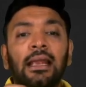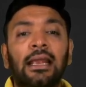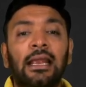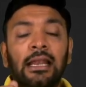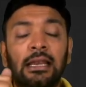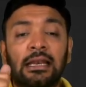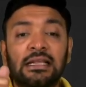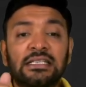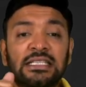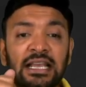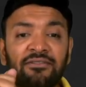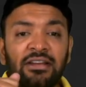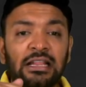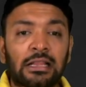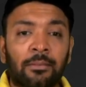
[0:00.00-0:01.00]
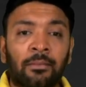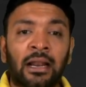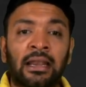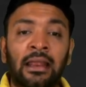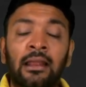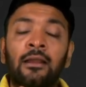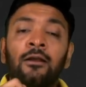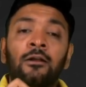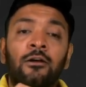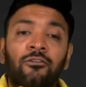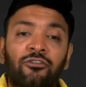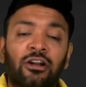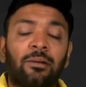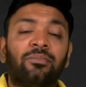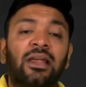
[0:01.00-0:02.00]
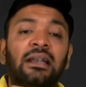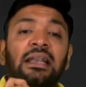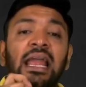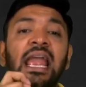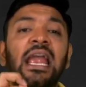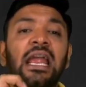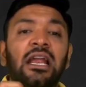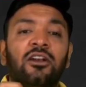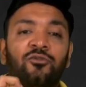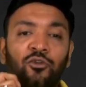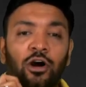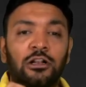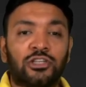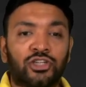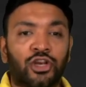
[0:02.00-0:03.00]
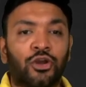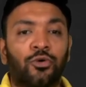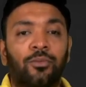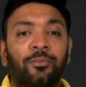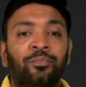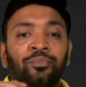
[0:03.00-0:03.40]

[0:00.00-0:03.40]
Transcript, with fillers: in receiving the money from the day it falls due.